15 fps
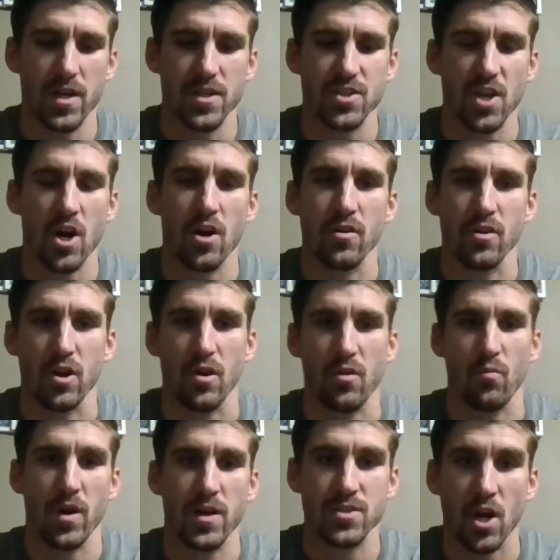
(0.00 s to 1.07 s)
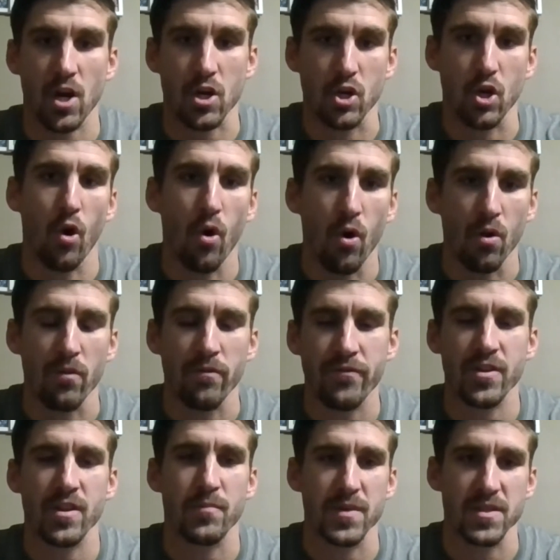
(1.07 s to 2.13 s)
our goal for
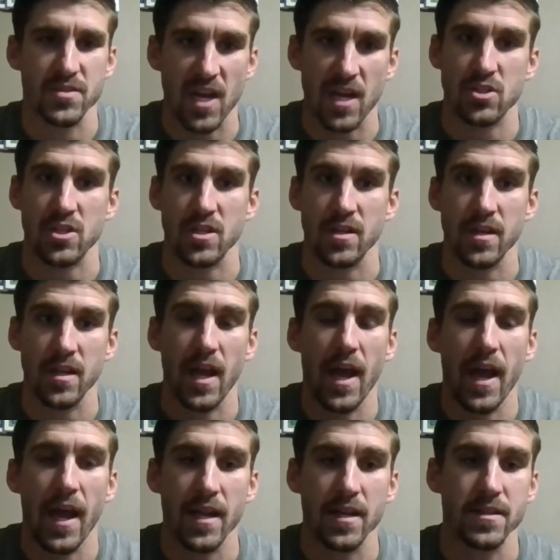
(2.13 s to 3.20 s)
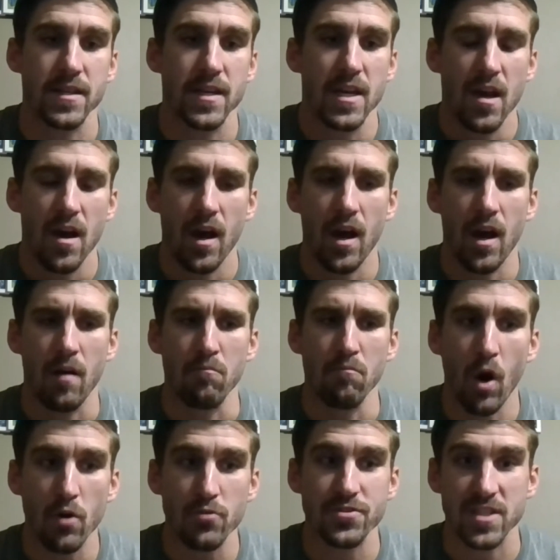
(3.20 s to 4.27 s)
the possession? And
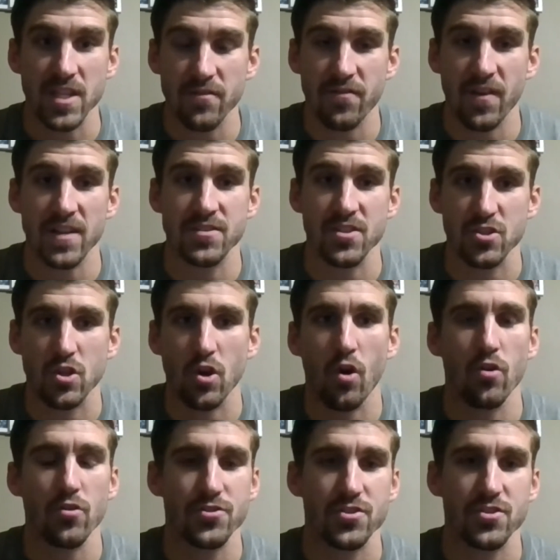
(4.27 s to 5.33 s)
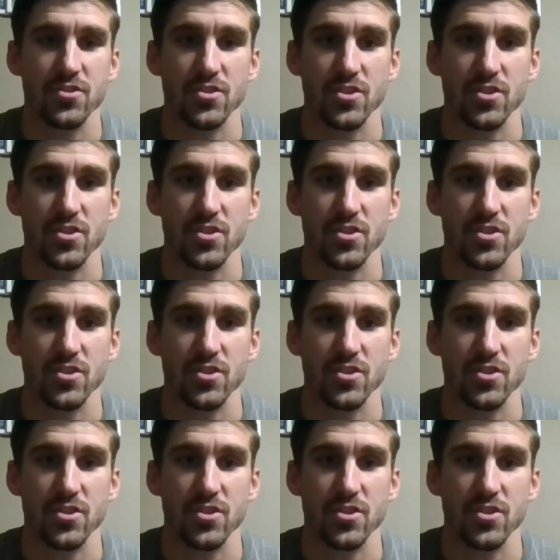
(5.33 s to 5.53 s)
most defenses' goals,